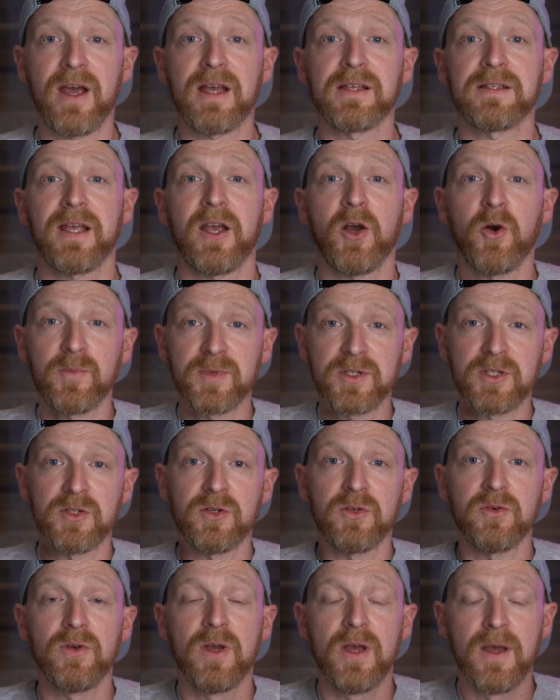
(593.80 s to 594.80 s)
has helped
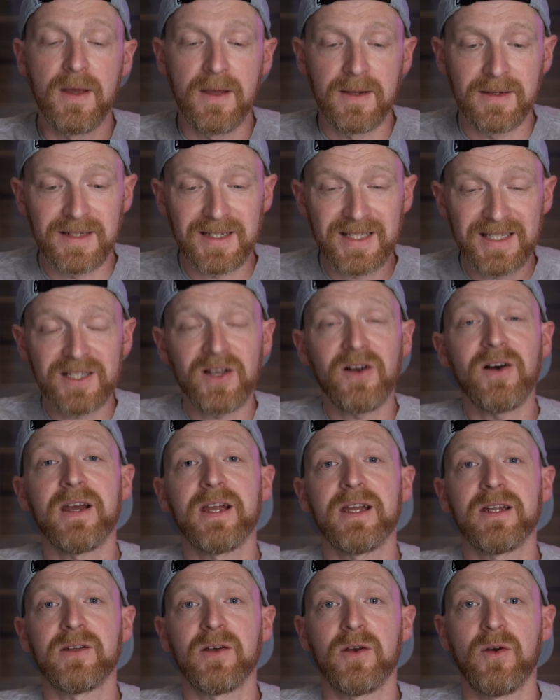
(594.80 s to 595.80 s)
you
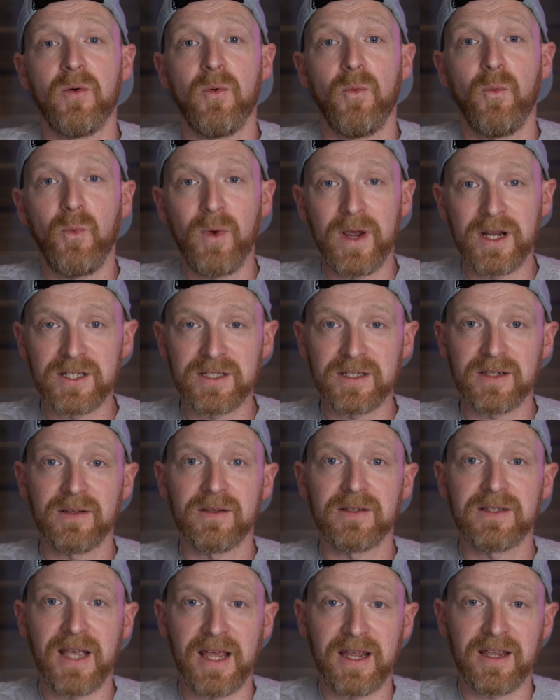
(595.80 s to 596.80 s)
decide which
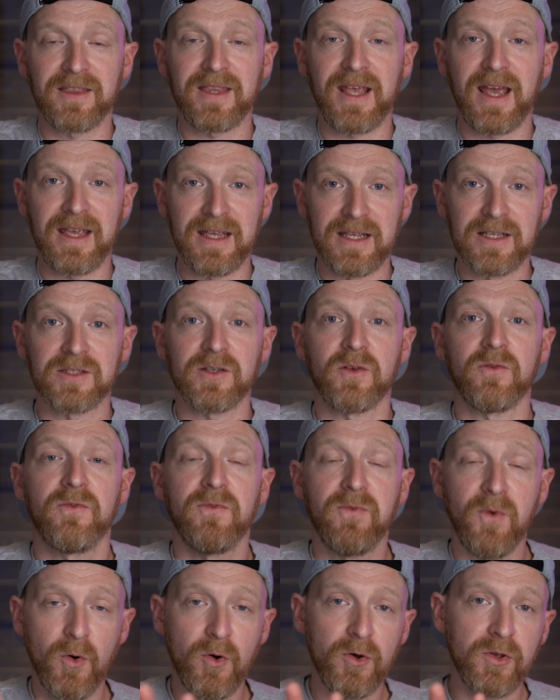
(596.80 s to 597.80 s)
tech that is
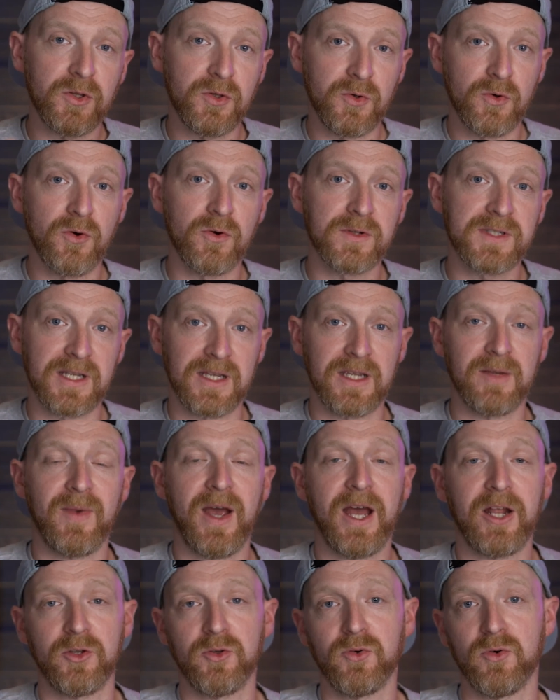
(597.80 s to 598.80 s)
for your team
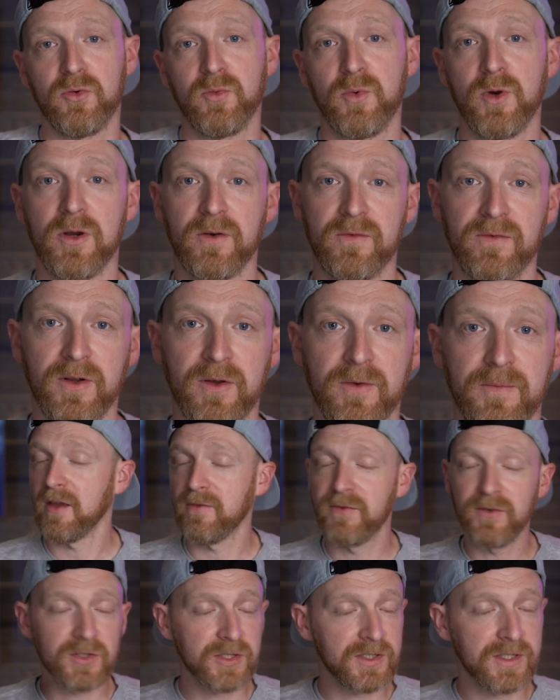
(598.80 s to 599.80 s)
and your workflow.
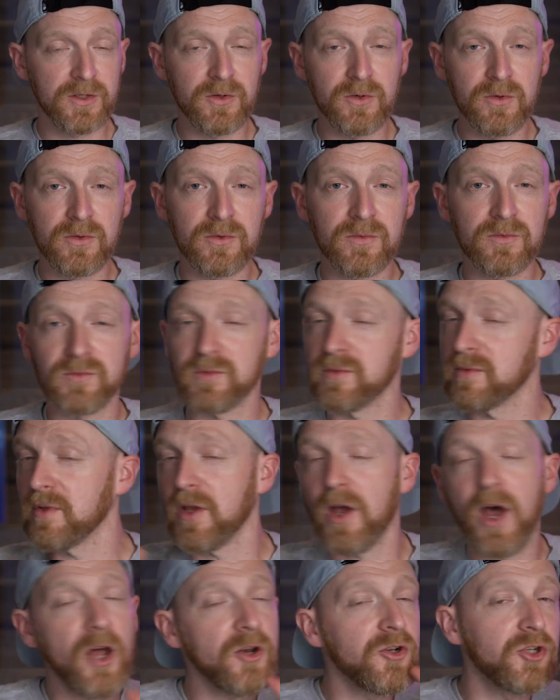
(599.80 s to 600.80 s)
If you're still
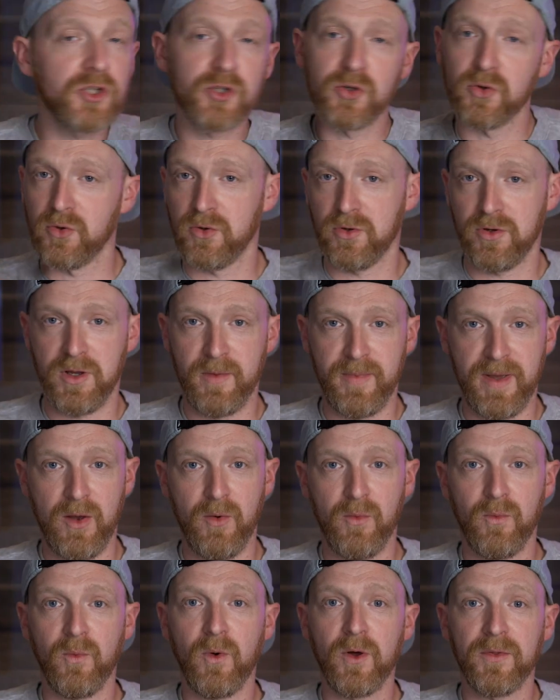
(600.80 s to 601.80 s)
unsure
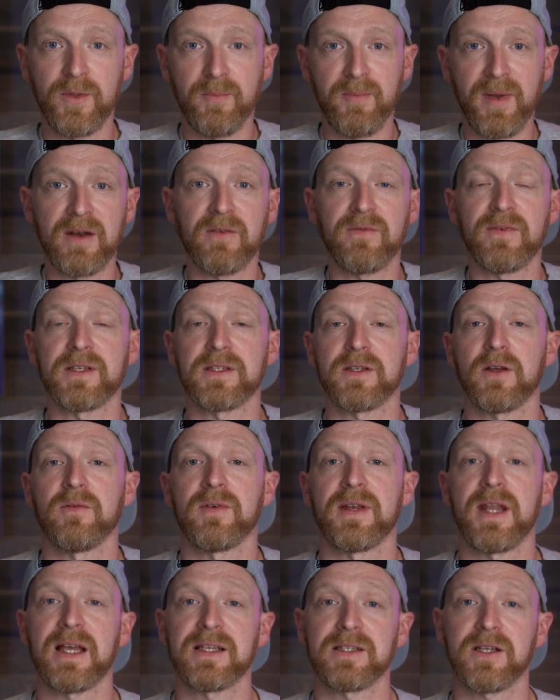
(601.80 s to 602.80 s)
about what the benefits of
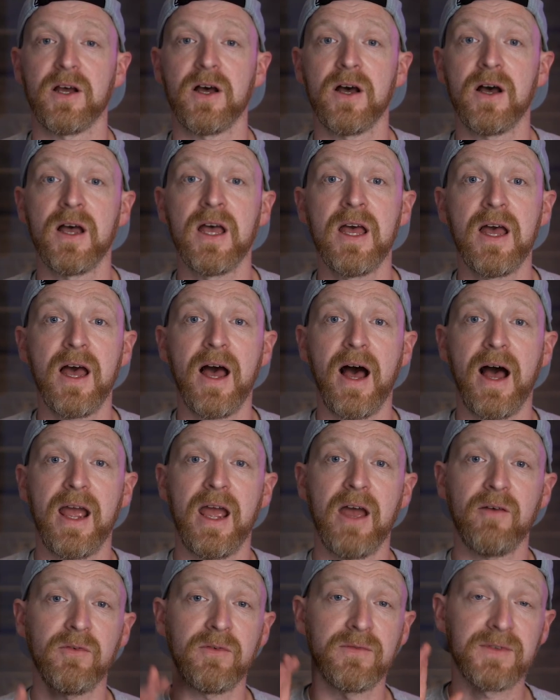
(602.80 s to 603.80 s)
a NAS are, I
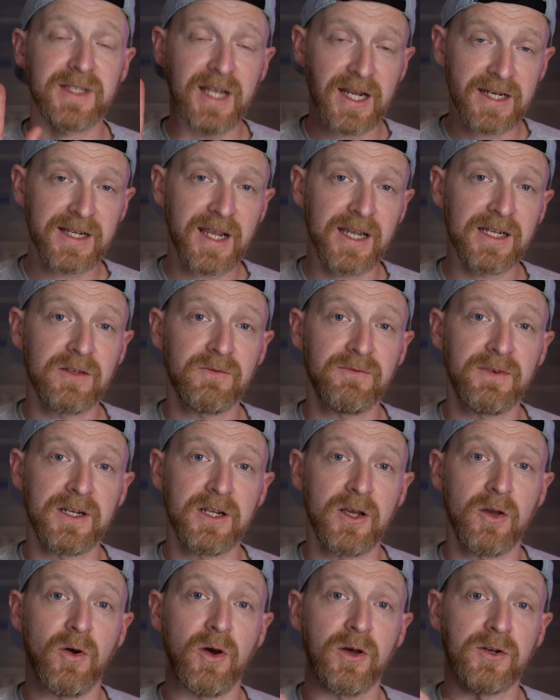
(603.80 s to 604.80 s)
have a dedicated
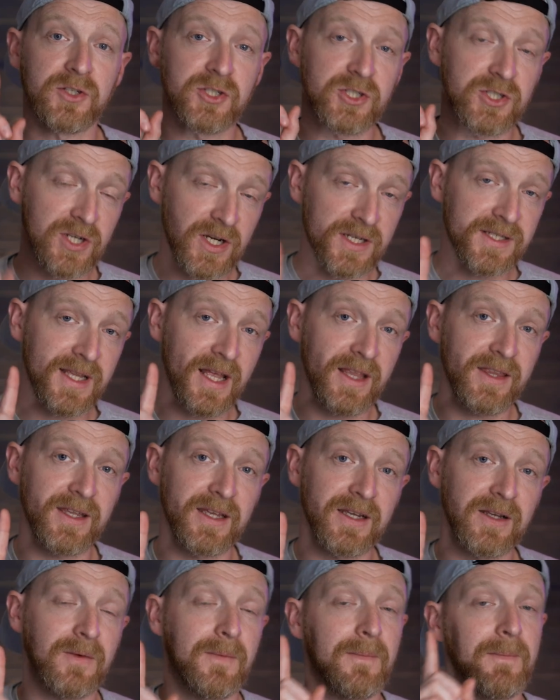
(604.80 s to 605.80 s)
video on just that
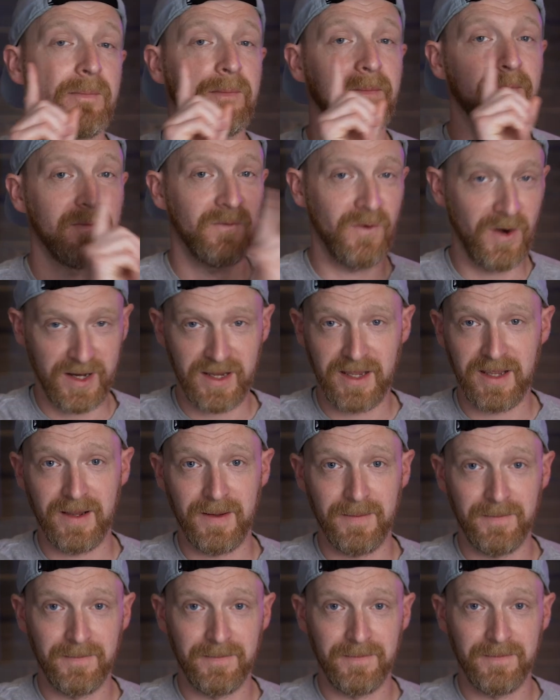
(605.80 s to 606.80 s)
thing right
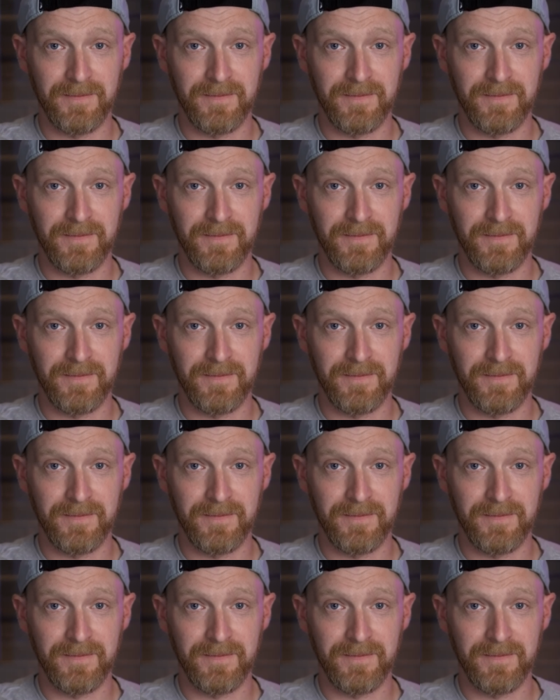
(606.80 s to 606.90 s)
here.